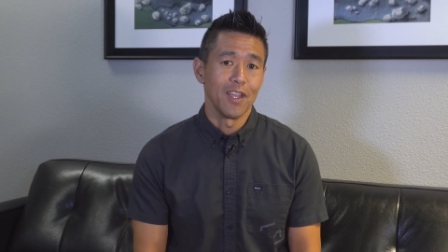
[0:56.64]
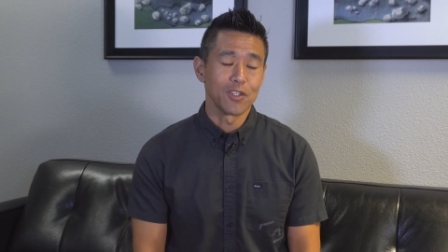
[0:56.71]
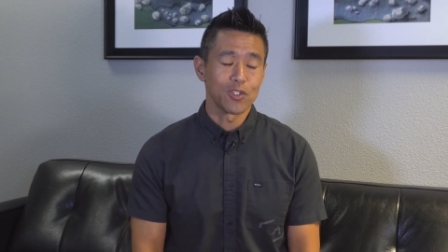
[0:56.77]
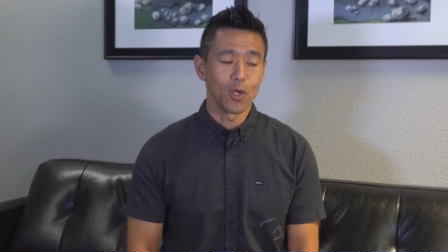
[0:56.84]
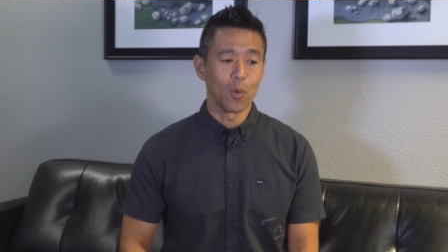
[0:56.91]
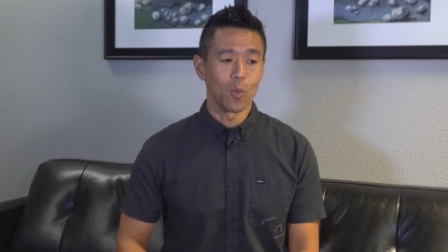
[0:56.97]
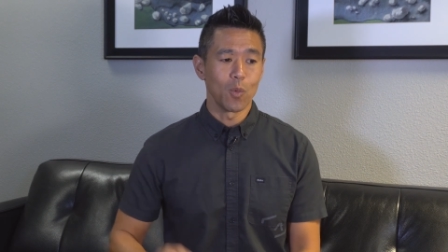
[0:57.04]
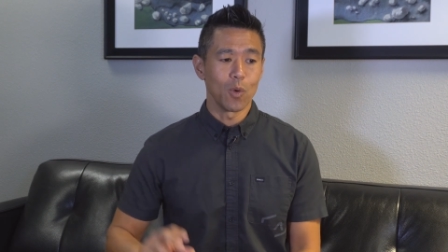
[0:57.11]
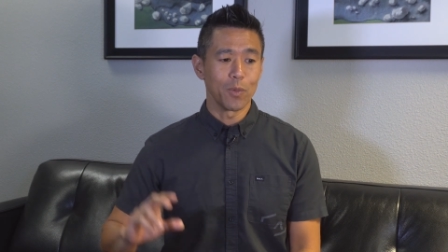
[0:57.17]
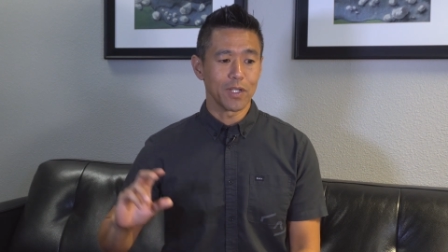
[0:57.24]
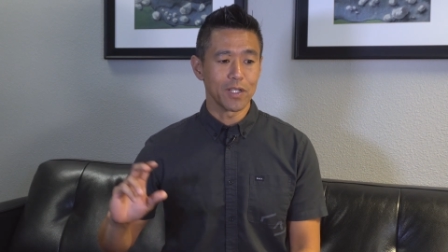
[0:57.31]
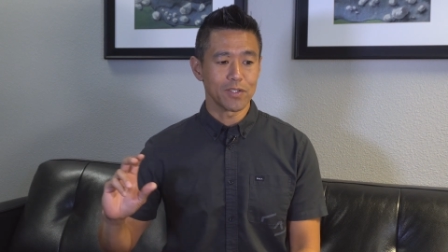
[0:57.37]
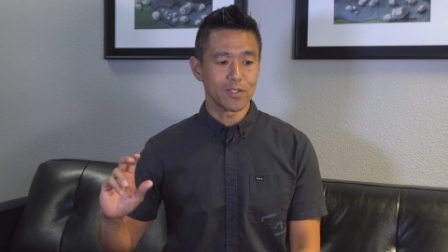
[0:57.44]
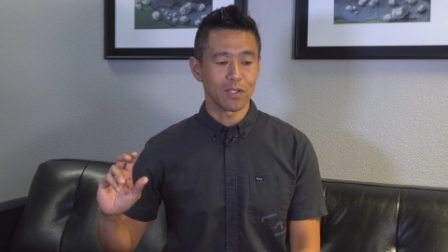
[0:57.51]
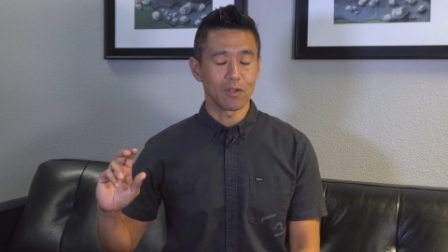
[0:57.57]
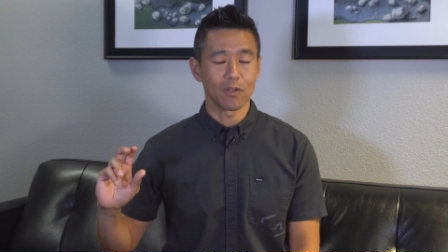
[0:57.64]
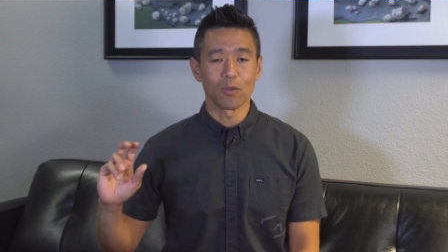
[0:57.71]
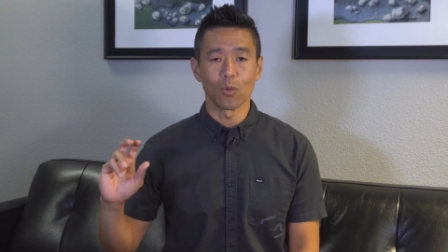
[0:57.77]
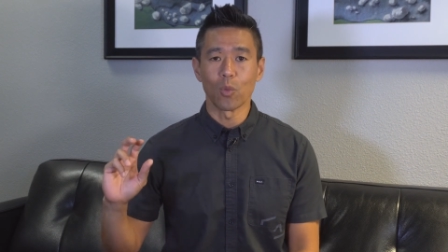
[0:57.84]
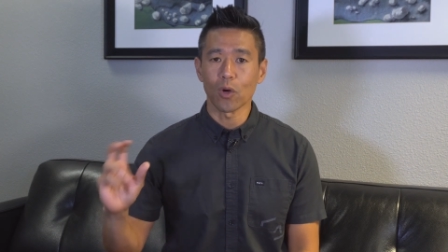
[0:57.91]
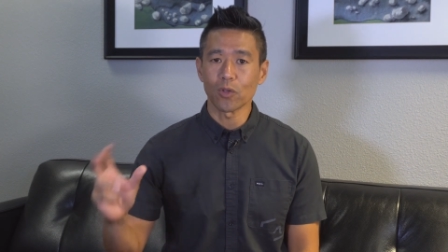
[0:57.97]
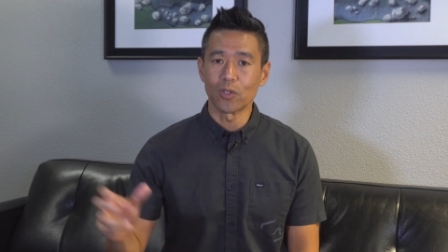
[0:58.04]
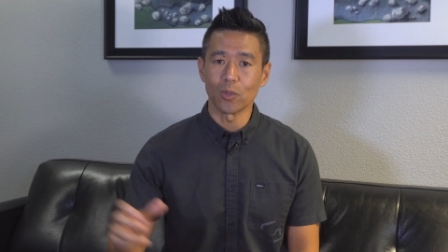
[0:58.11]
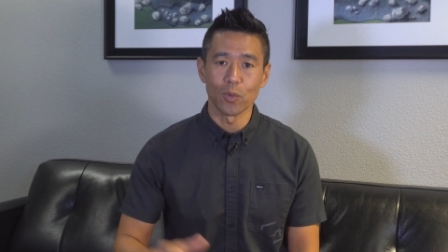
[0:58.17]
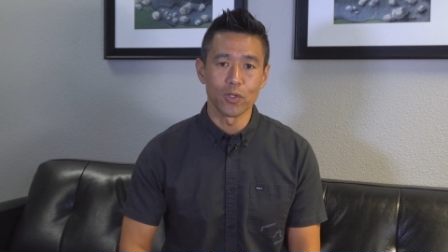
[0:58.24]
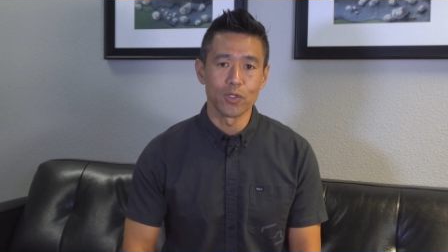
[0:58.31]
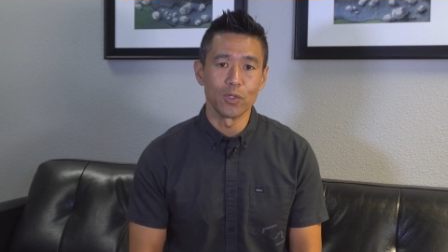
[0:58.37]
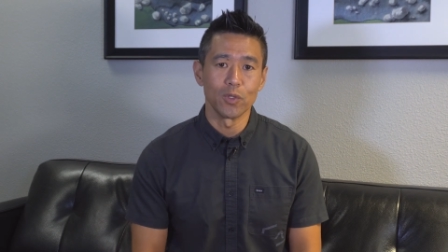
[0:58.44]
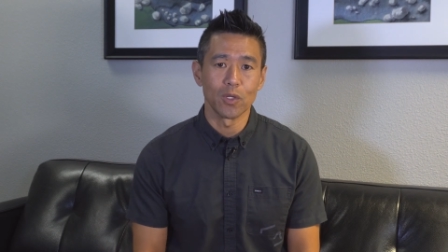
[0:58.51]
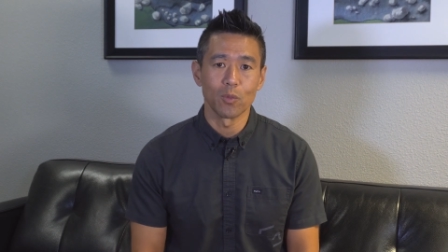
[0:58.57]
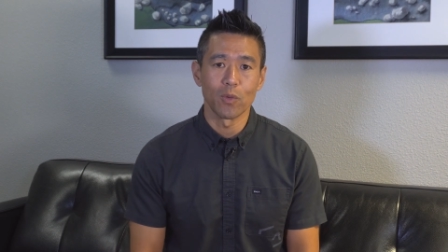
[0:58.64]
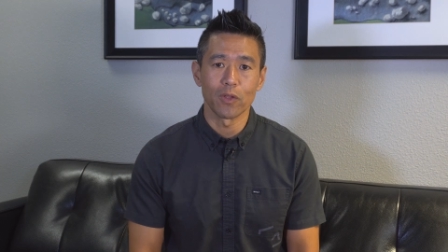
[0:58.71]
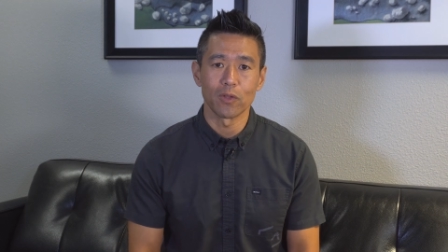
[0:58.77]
And so, when we consider the work that we're doing,